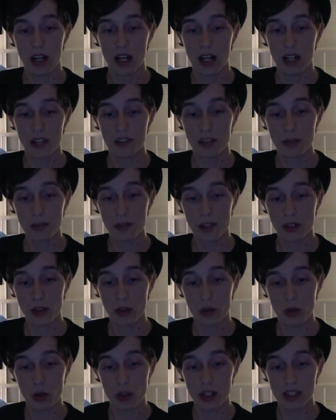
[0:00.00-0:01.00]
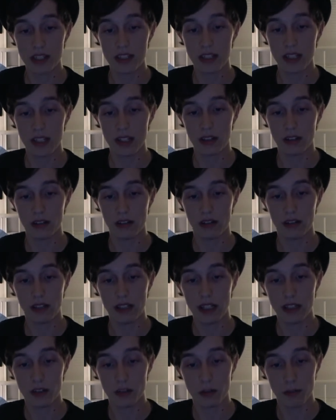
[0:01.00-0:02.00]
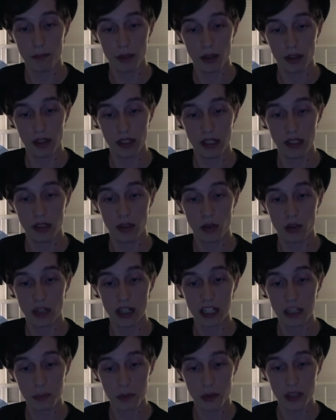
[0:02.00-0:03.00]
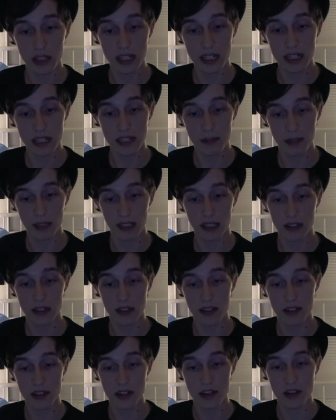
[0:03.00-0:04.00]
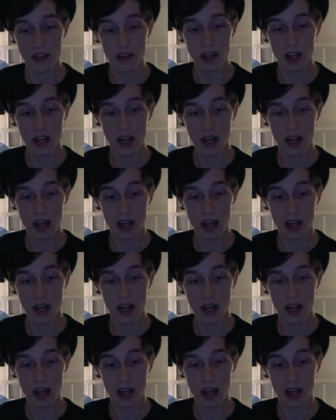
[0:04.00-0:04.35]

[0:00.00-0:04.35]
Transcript: A subject who has neither ability nor expertise to make the decision,